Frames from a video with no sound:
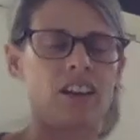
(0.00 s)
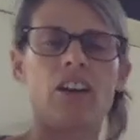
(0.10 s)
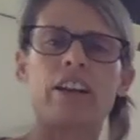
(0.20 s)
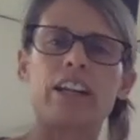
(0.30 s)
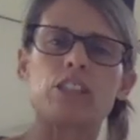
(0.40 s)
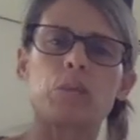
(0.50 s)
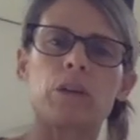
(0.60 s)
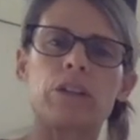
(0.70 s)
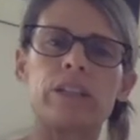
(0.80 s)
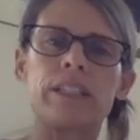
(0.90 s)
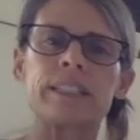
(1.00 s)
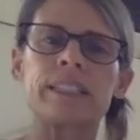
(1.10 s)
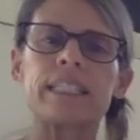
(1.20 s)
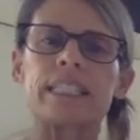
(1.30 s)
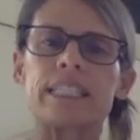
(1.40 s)
Our next word,
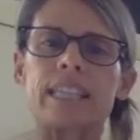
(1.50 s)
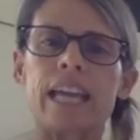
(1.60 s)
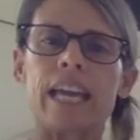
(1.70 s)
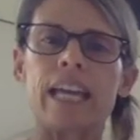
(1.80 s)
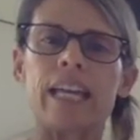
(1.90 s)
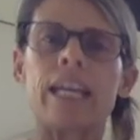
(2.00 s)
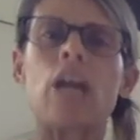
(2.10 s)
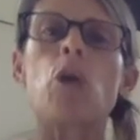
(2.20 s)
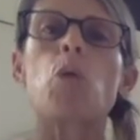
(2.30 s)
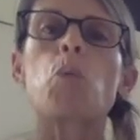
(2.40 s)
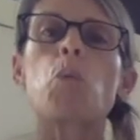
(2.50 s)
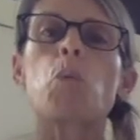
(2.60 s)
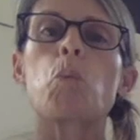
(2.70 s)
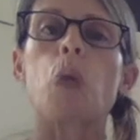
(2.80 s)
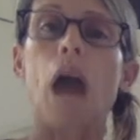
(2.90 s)
say
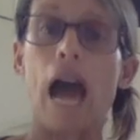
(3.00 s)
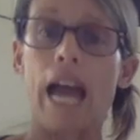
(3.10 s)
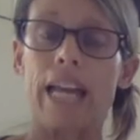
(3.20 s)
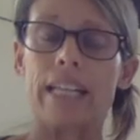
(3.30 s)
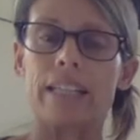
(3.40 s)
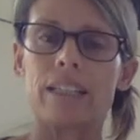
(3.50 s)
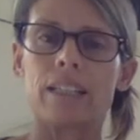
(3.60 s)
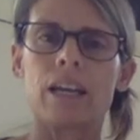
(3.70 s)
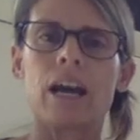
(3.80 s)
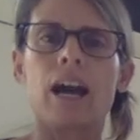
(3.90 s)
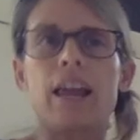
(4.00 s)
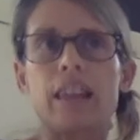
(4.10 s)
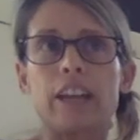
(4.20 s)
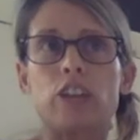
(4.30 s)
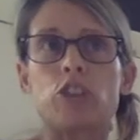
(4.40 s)
ride. I
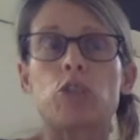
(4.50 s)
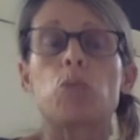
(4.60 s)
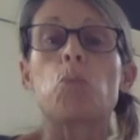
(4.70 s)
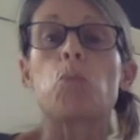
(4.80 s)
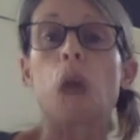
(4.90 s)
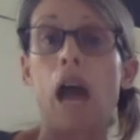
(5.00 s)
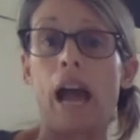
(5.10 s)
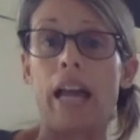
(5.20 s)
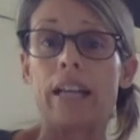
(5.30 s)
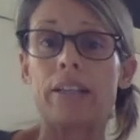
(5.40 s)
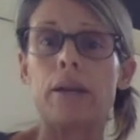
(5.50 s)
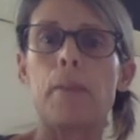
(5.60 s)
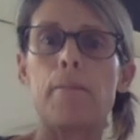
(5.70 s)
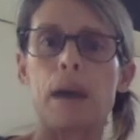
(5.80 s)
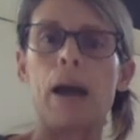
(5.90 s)
like to ride
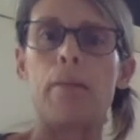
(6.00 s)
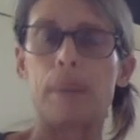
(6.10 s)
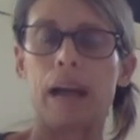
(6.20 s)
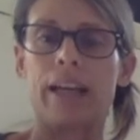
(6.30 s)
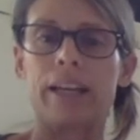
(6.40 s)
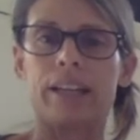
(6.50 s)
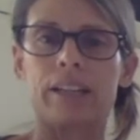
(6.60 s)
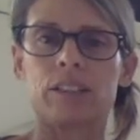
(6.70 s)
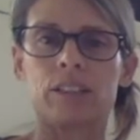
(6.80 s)
my bike.